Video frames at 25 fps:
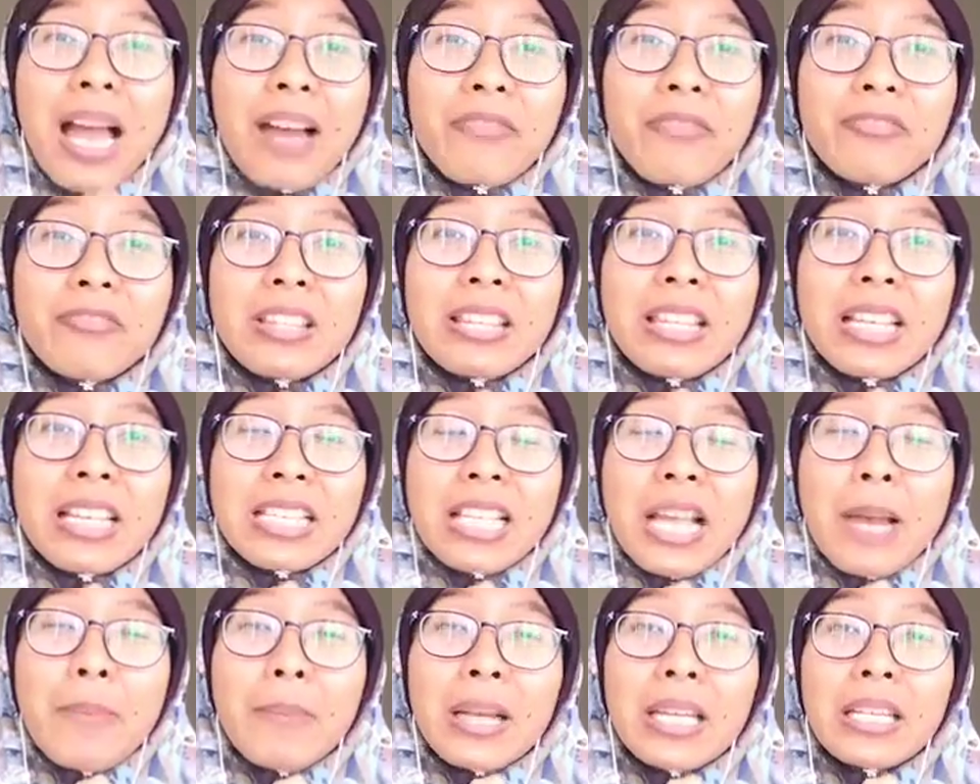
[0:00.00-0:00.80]
After
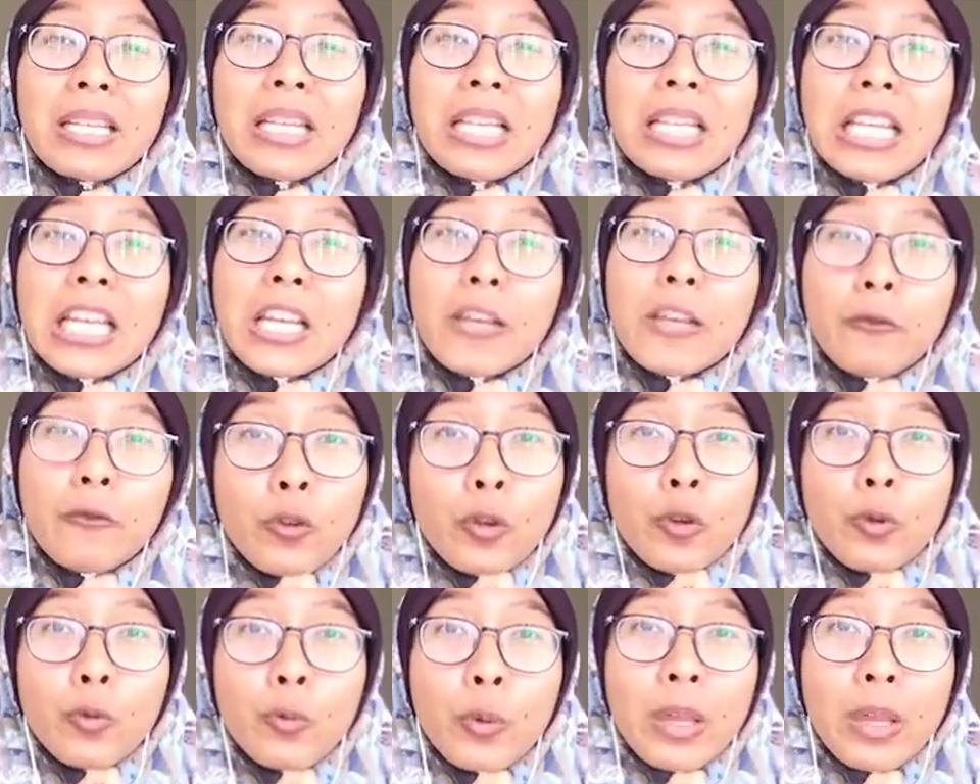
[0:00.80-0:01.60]
this, I'm going to leave
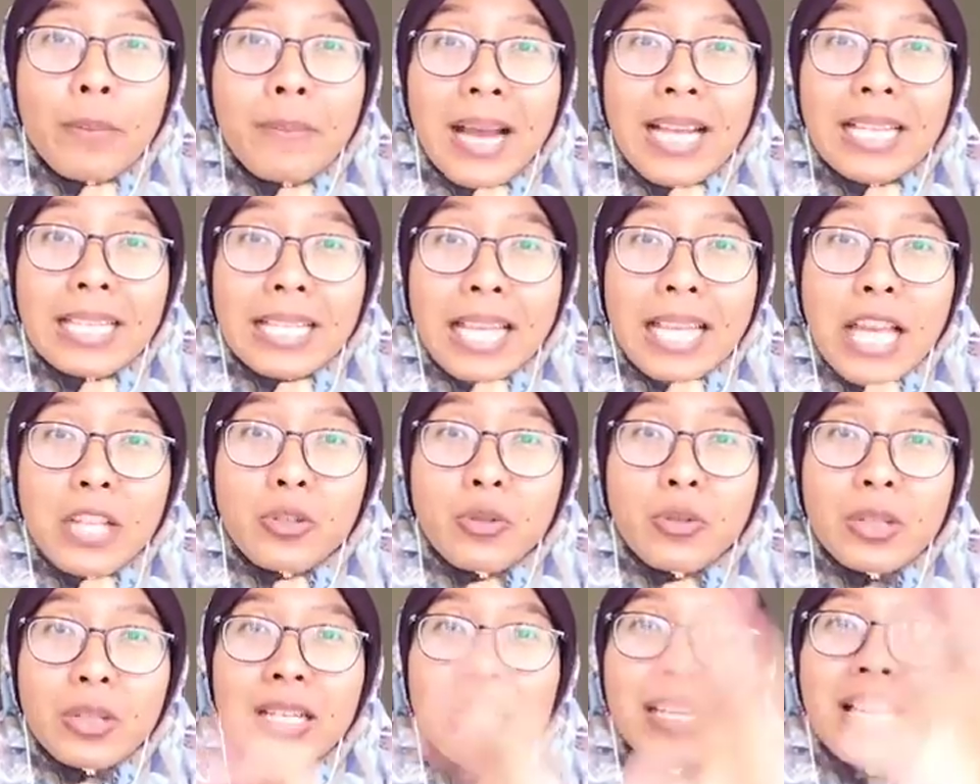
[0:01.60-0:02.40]
you with my
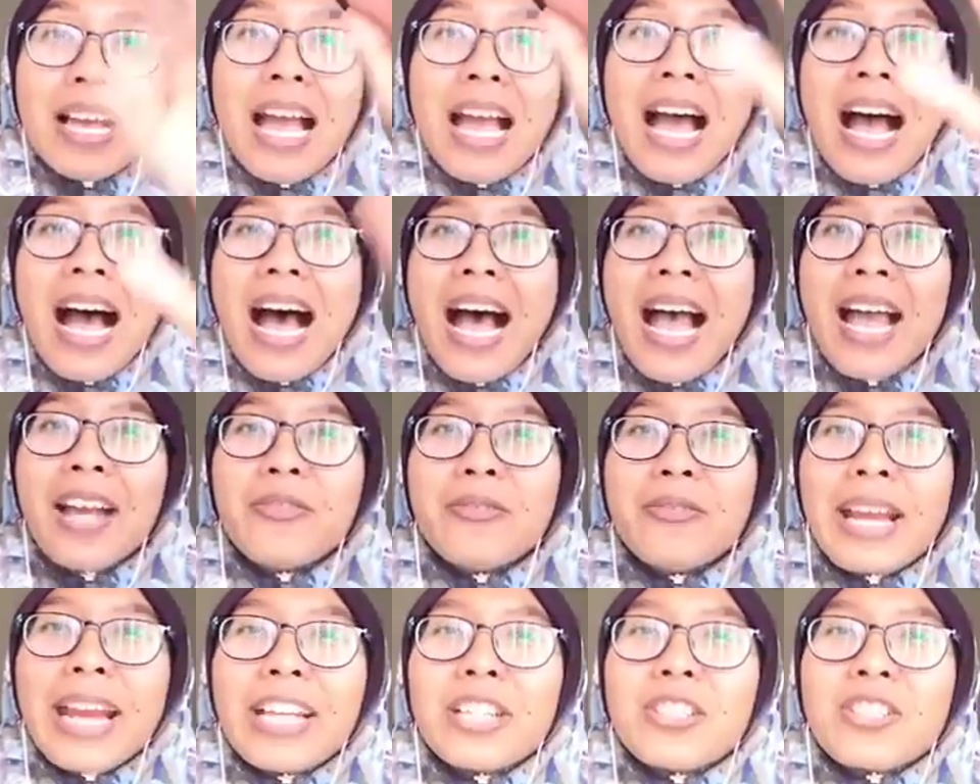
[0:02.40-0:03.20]
scheduler.
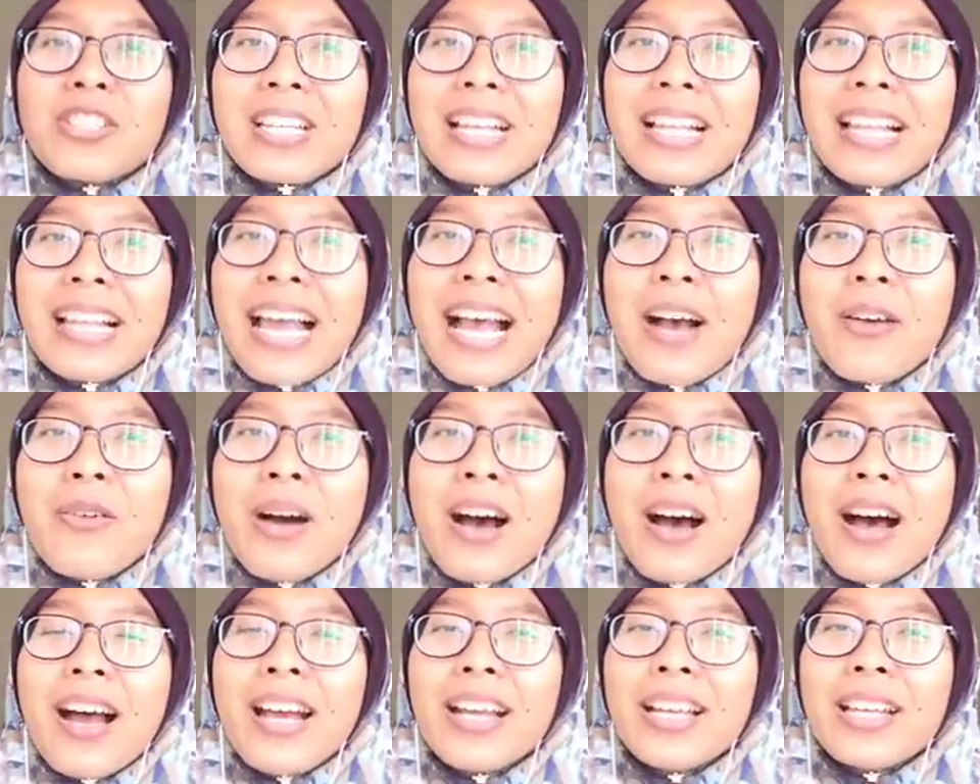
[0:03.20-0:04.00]
Hi, Rachel. How
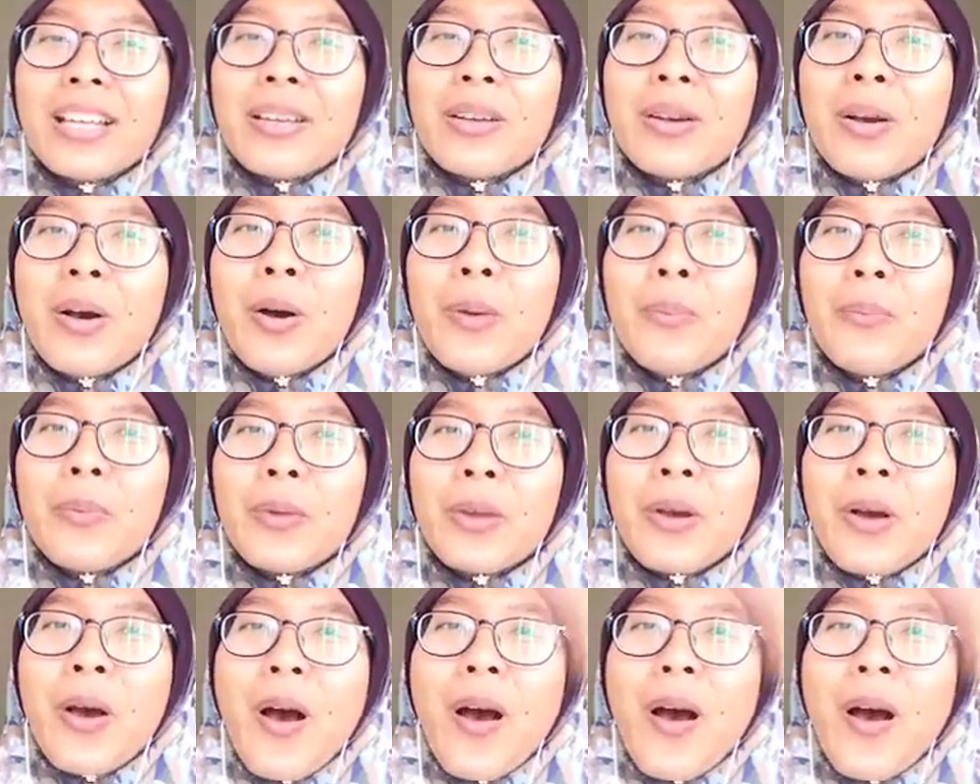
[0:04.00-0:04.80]
are you? Hope you're